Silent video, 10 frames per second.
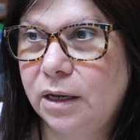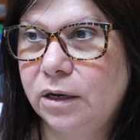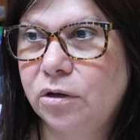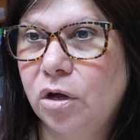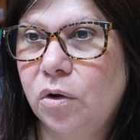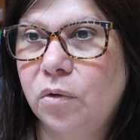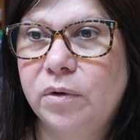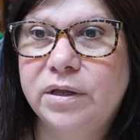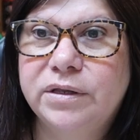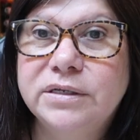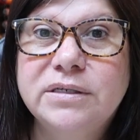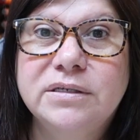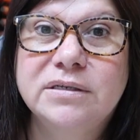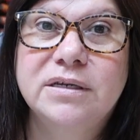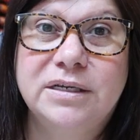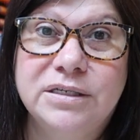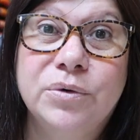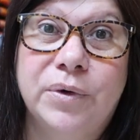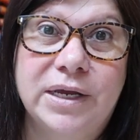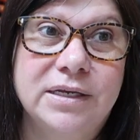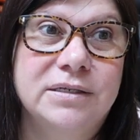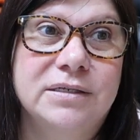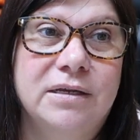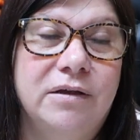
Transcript: and go, and it's a ways.